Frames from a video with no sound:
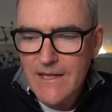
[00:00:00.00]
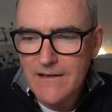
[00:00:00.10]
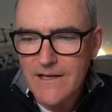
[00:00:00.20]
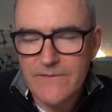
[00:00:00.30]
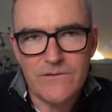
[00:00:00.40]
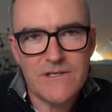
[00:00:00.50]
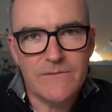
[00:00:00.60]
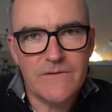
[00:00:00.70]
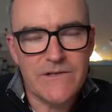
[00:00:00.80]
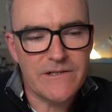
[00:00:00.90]
I have got some
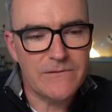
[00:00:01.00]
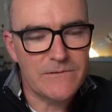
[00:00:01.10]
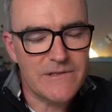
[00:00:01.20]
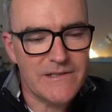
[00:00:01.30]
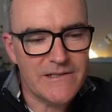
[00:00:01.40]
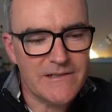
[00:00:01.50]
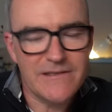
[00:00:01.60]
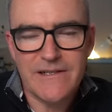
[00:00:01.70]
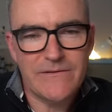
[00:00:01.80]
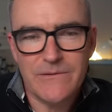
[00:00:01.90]
of his old, I
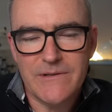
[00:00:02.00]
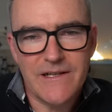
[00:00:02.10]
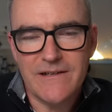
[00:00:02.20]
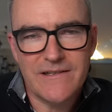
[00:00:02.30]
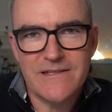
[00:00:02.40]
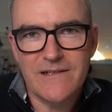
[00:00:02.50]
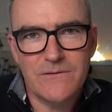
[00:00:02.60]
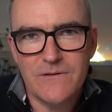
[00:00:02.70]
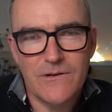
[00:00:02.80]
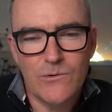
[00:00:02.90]
don't even know what they are, these
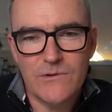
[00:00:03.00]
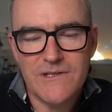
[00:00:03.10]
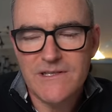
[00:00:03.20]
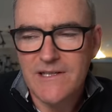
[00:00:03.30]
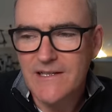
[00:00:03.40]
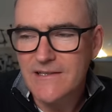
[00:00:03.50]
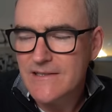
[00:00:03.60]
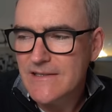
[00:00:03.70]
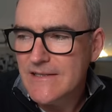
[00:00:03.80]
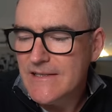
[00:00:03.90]
little quartz things.